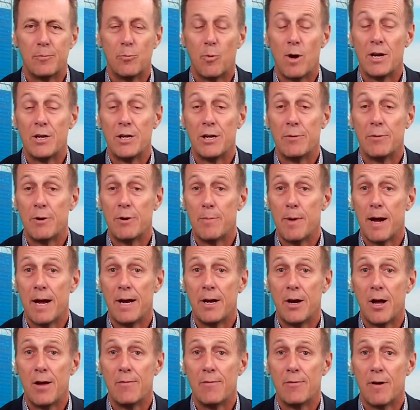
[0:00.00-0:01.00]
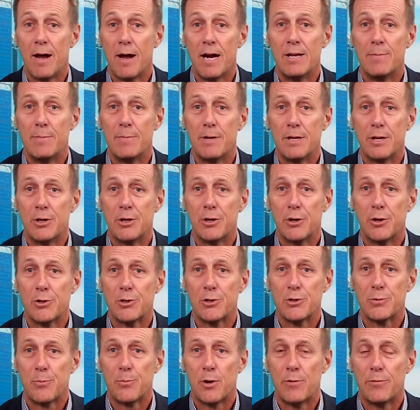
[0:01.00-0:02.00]
in 1 year we made over $80 million
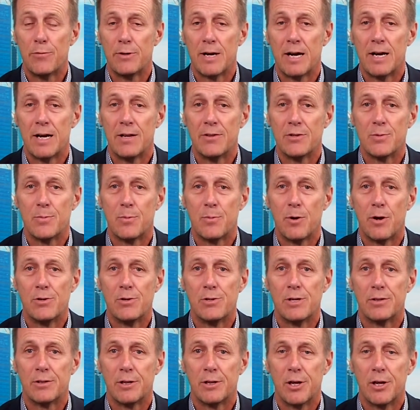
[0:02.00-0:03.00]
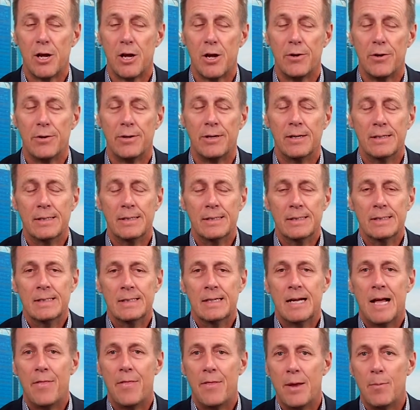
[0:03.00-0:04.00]
of profit out of this project alone.
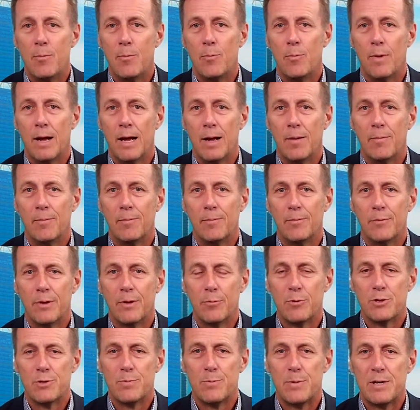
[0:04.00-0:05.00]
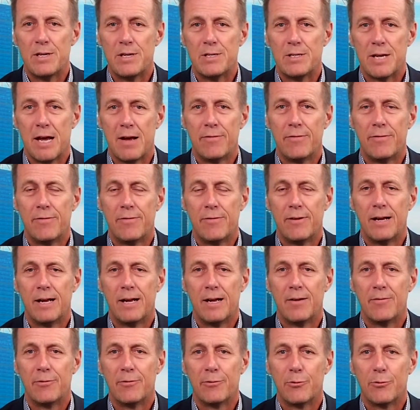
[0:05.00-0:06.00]
And then it was a bit tough
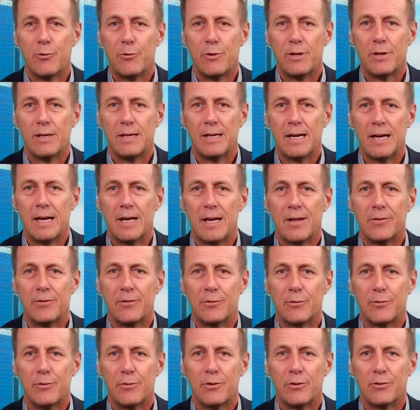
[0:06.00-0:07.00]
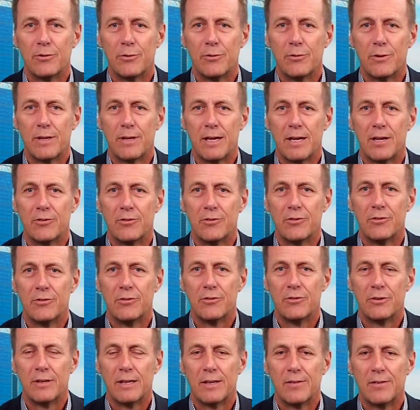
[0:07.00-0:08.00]
through the
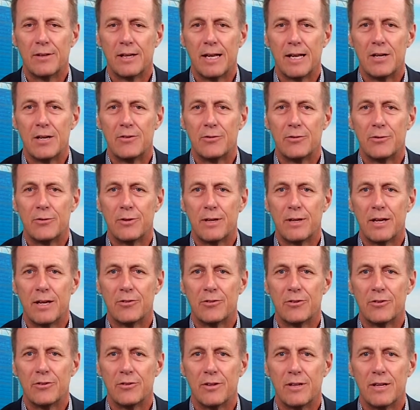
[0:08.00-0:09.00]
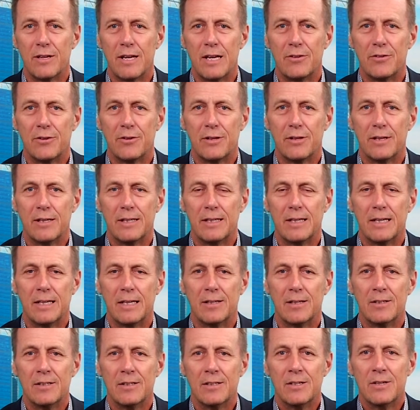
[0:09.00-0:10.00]
2000s, the late 2000s, and into
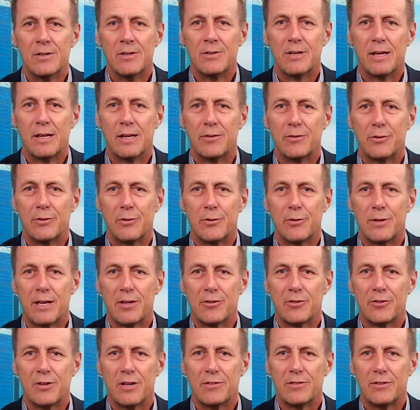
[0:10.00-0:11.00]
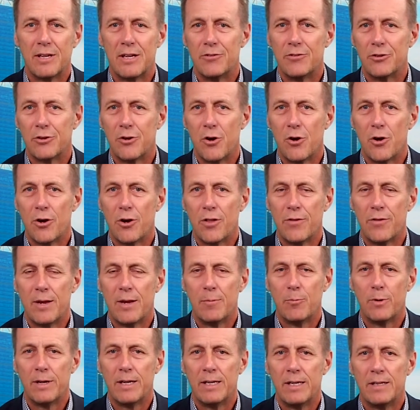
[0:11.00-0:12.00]
the 2010s and on. And
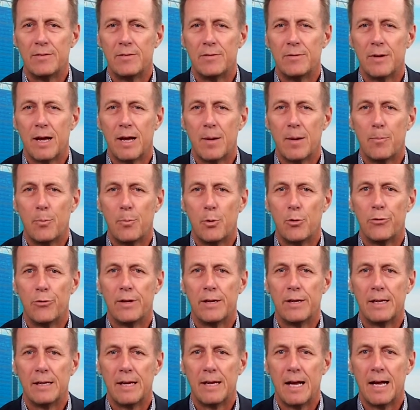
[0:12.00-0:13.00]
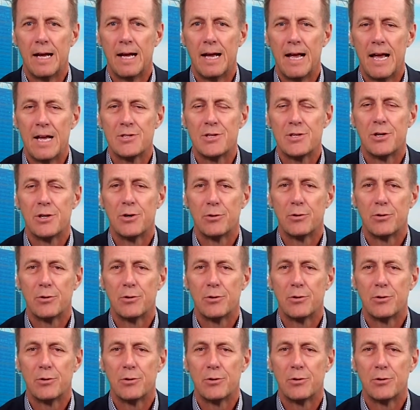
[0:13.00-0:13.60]
then we put the asset